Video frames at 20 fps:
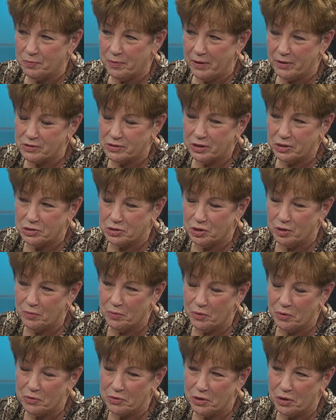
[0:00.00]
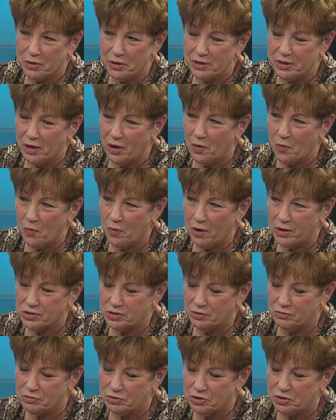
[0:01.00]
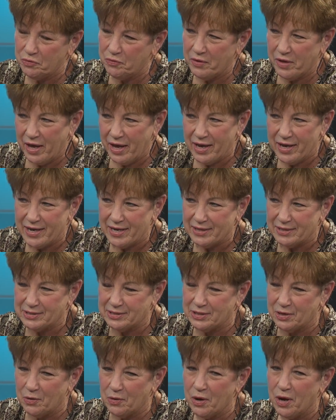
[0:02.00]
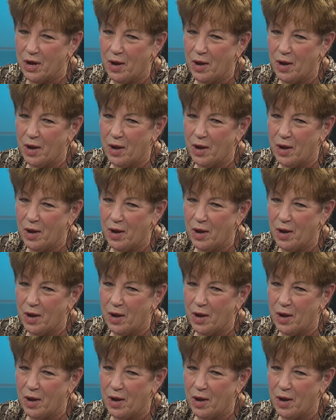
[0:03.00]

Peltier Subaru Dirty Dog Wash on June the 8th, so